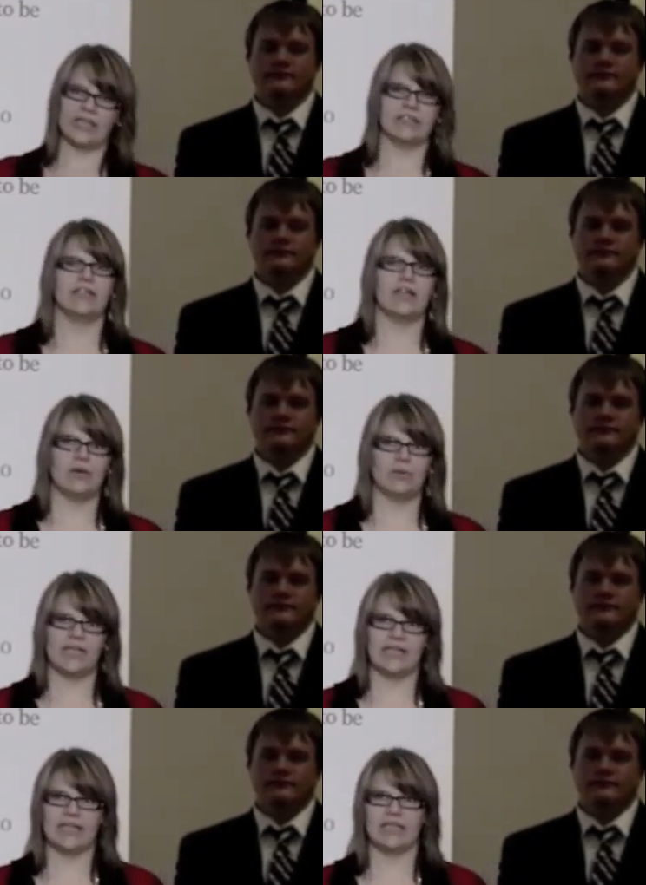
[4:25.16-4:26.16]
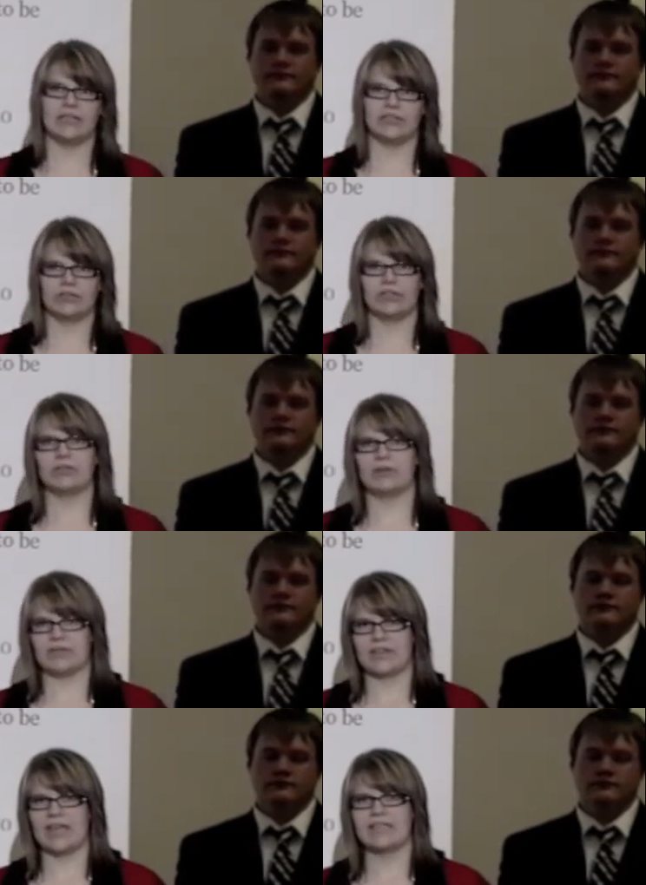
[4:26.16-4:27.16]
Speaker 1: he, we don't agree
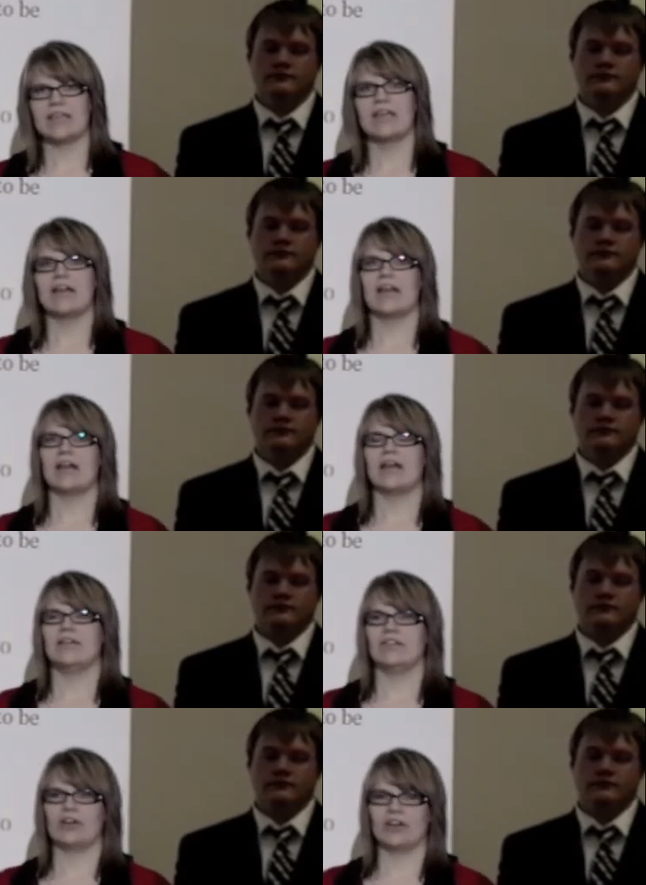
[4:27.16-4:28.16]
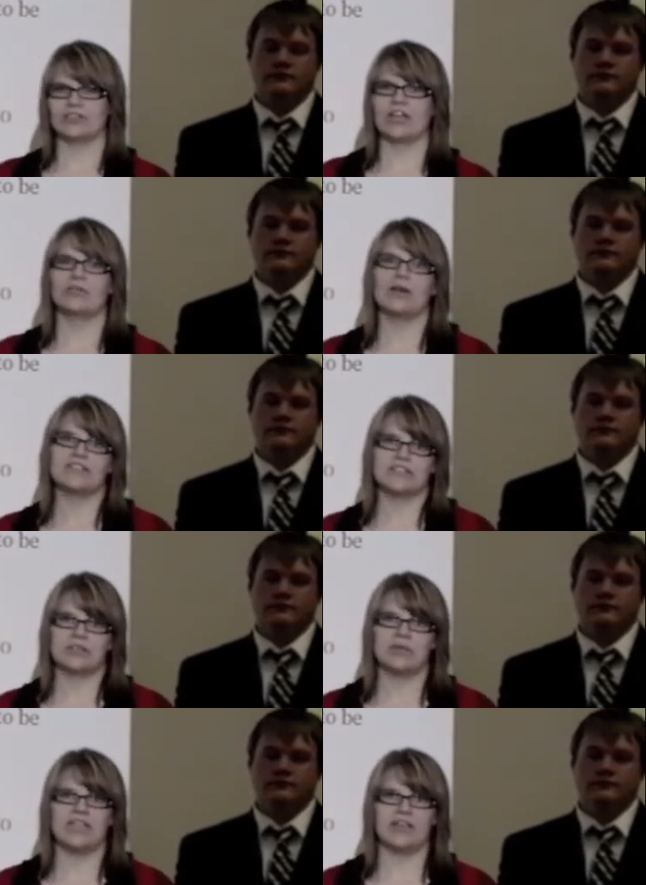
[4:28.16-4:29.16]
with that. Uh, the contract was
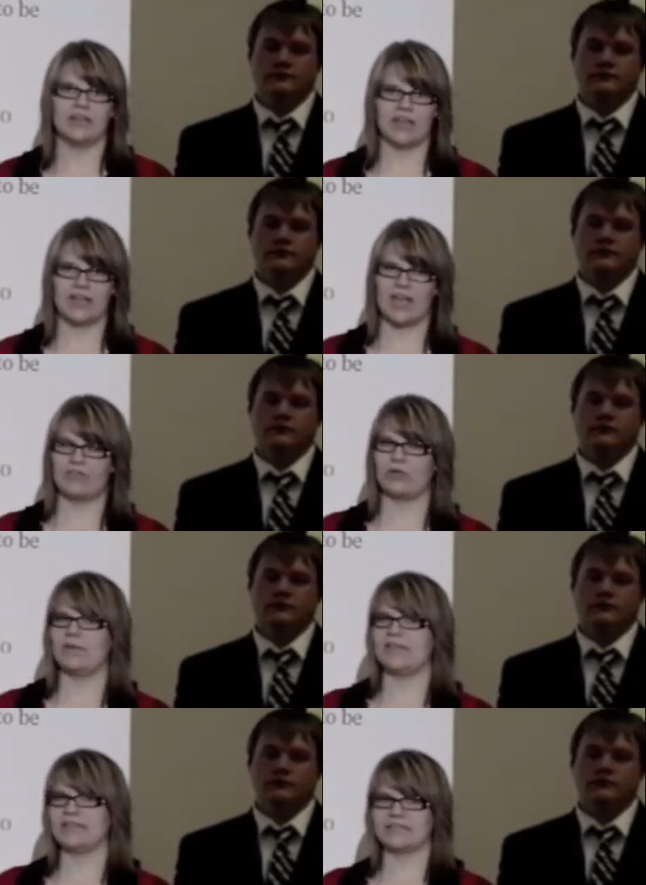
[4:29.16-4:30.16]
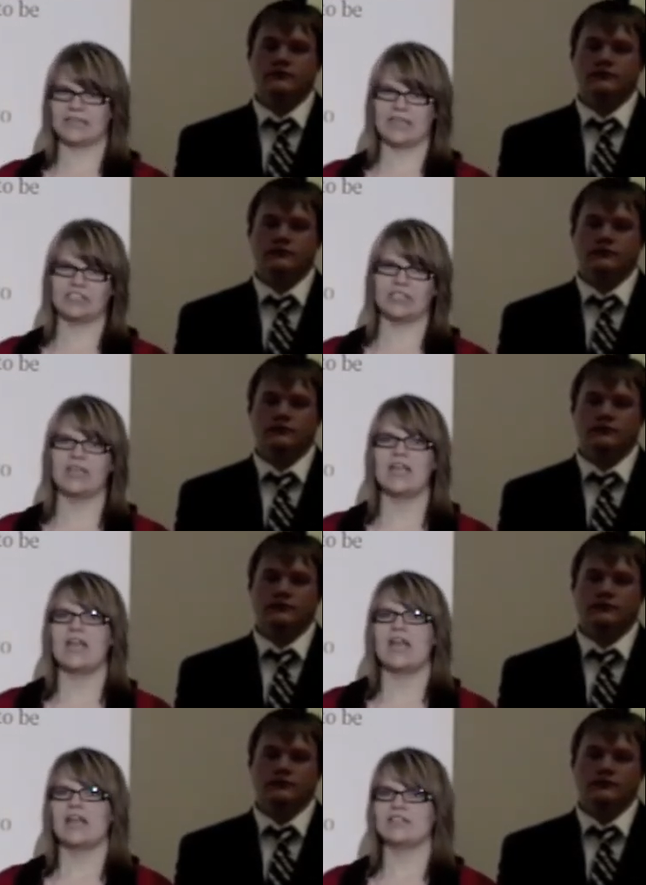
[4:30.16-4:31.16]
to be FOB destination,
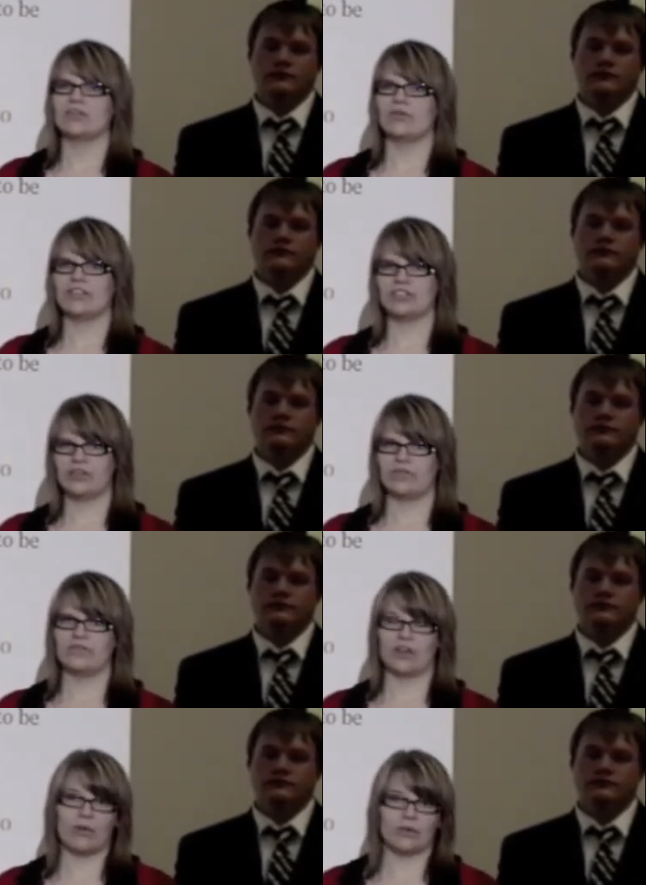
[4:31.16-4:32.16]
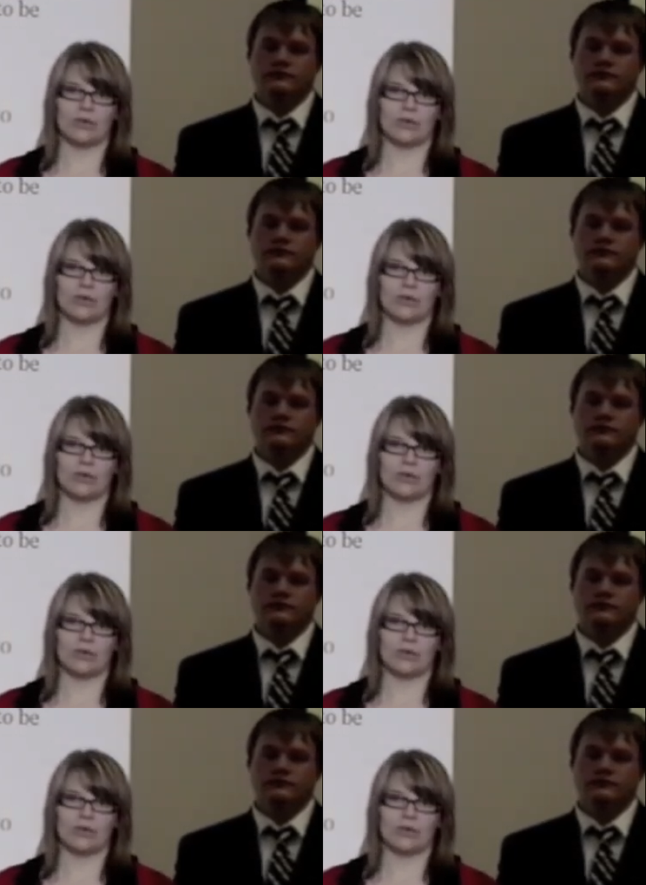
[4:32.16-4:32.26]
and so they should have not